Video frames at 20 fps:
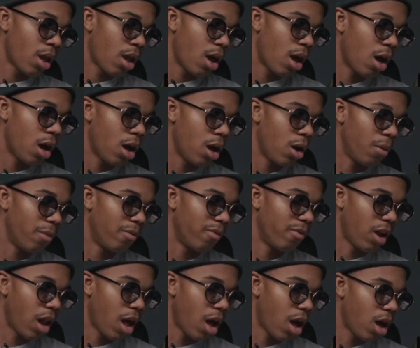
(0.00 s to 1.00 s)

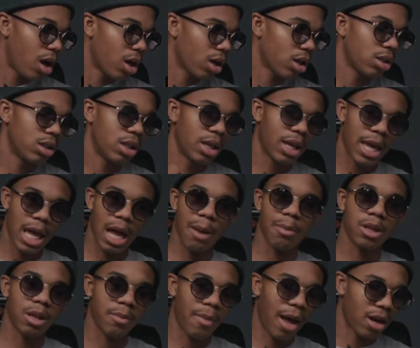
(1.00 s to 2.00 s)
Vlog, the
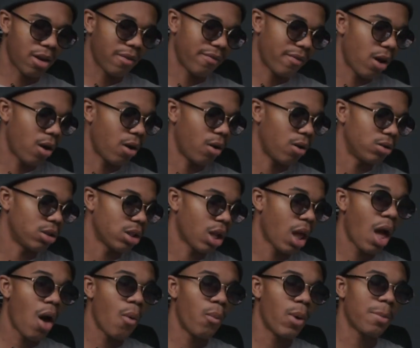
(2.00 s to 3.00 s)
camera, the microphone.
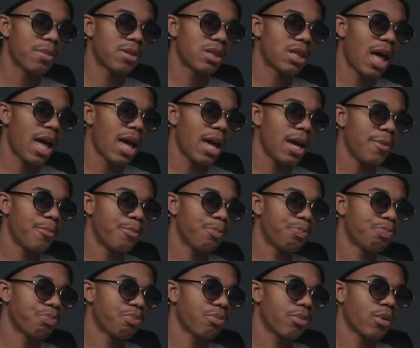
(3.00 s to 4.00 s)
Website,
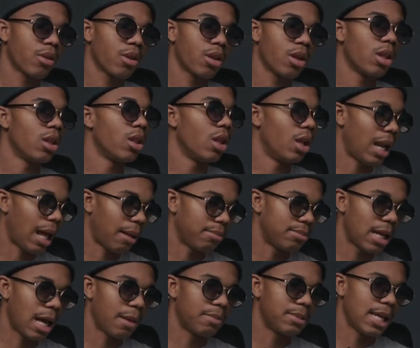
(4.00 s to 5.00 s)
the
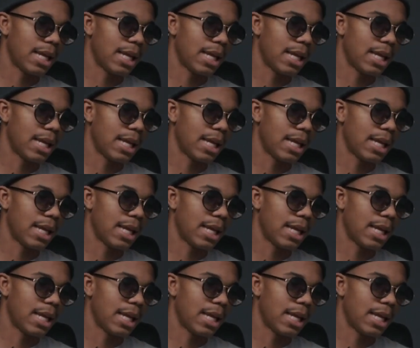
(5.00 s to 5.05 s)
laptop,